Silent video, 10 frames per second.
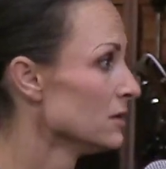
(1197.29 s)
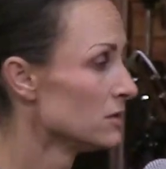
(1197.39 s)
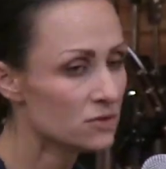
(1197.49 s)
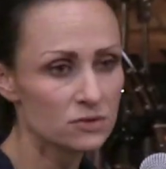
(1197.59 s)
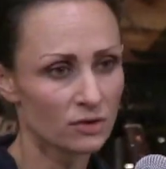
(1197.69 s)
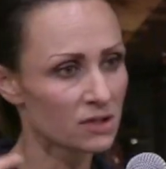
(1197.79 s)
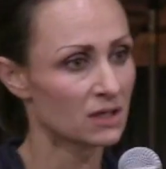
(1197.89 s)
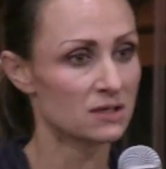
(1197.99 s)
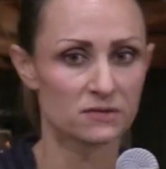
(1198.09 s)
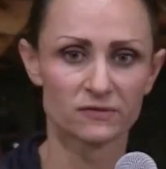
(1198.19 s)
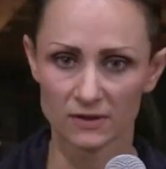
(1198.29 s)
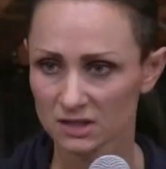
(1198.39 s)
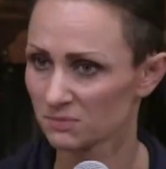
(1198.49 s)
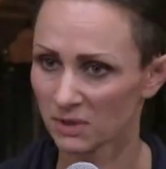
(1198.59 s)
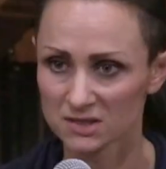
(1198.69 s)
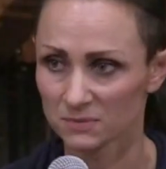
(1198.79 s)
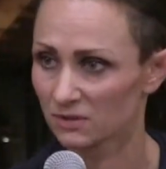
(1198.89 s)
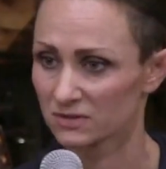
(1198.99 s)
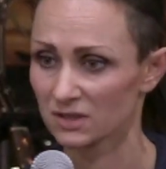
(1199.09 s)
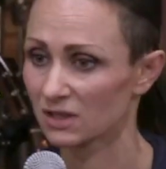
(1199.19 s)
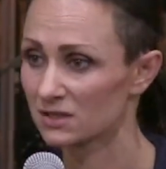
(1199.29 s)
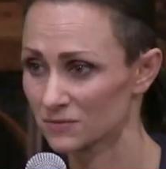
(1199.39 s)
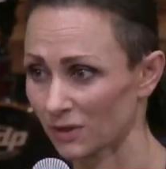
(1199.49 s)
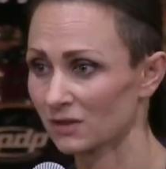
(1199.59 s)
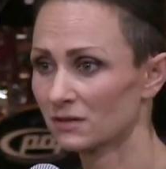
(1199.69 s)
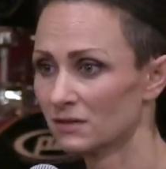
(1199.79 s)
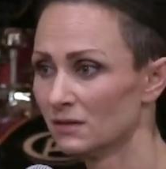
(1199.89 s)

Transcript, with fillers: You do not need to fill a space because there is one.